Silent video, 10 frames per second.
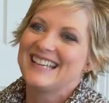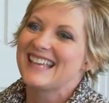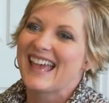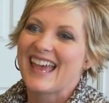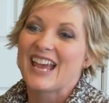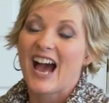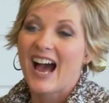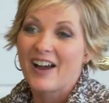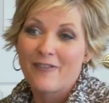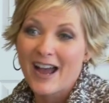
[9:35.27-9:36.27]
Okay,
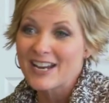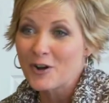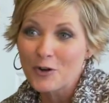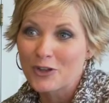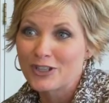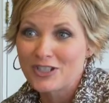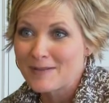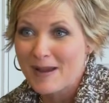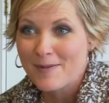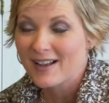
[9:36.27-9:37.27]
if I don't go to the
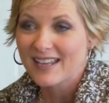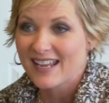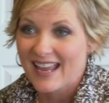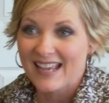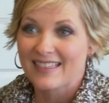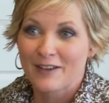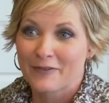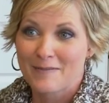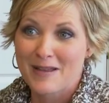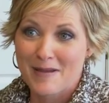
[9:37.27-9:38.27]
gym, I'm not getting anything
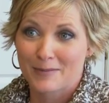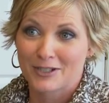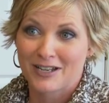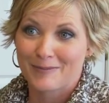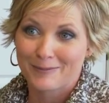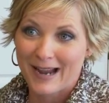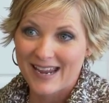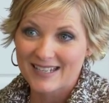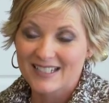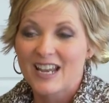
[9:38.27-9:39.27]
from my membership,
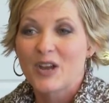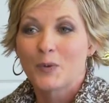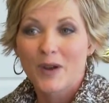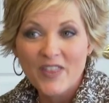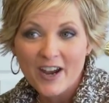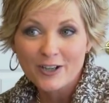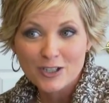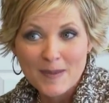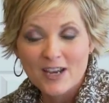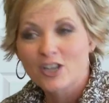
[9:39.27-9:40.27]
right? With
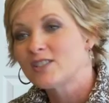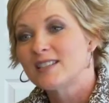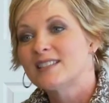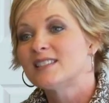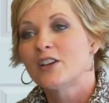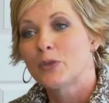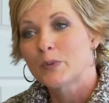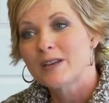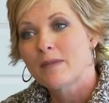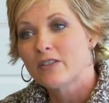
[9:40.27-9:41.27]
Heritage Makers, this is a
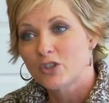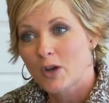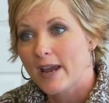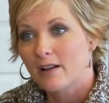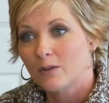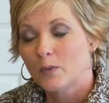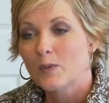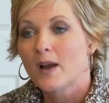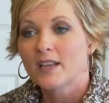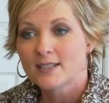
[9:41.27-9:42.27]
3-month trial. We
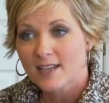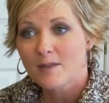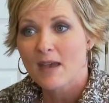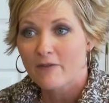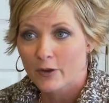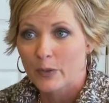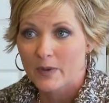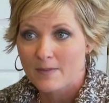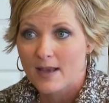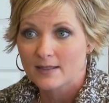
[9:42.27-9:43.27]
want you to commit for
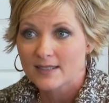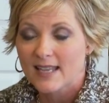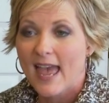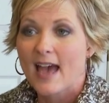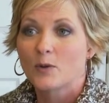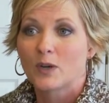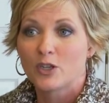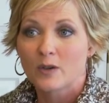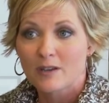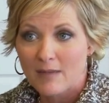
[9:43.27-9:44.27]
3 months. And when
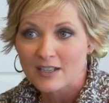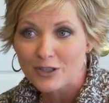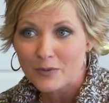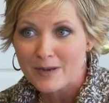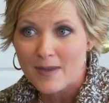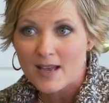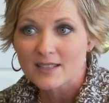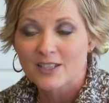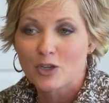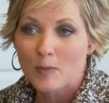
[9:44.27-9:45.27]
you commit to 3
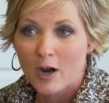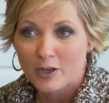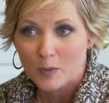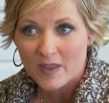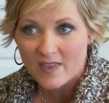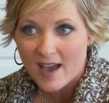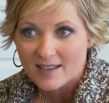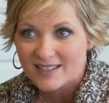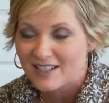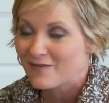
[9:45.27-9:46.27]
months and you partner with
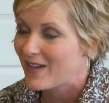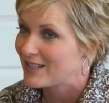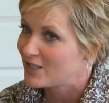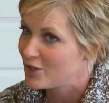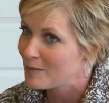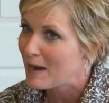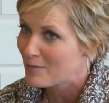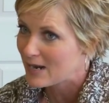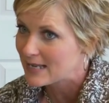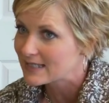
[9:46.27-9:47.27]
us and invest in your
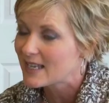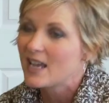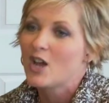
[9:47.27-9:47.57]
memories,